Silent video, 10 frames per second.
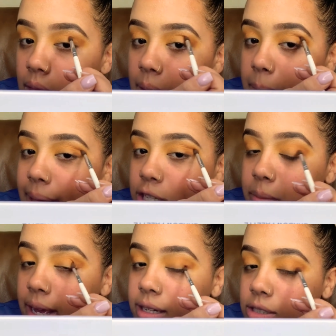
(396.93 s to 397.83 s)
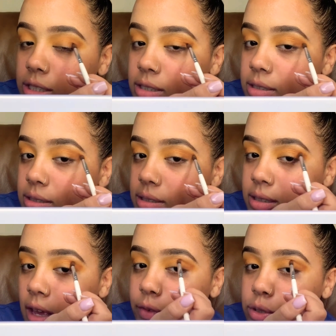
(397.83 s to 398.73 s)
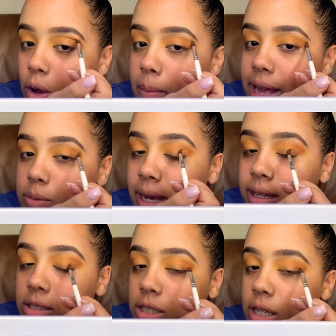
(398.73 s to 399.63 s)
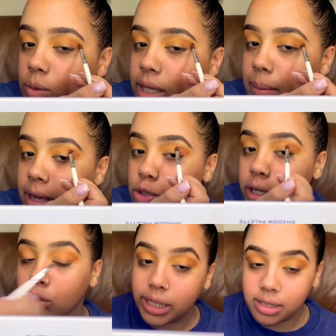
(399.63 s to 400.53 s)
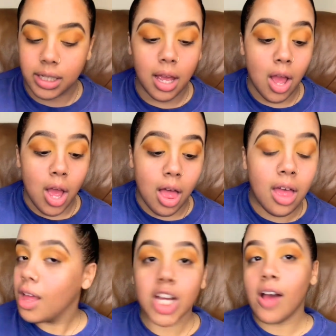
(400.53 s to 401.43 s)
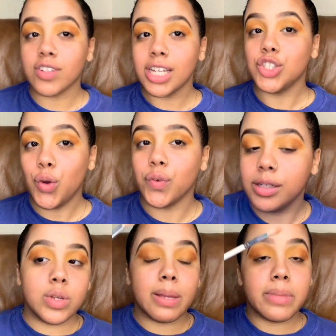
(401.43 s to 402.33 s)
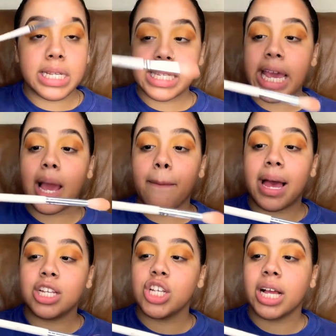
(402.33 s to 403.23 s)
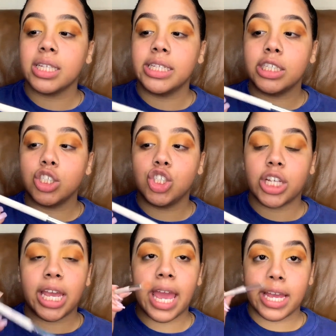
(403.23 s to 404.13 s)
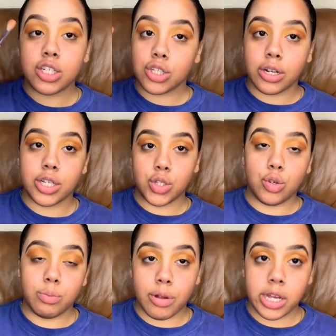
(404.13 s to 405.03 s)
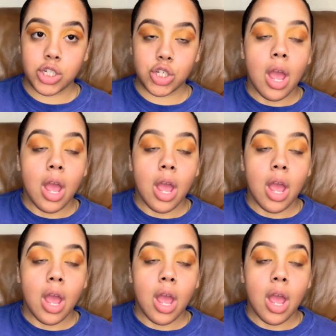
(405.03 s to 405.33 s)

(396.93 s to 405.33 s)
match my energy. If you don't match my energy and you can't match my crazy, conversation over. Because I'm going to take my Jaclyn Hill JH32 brush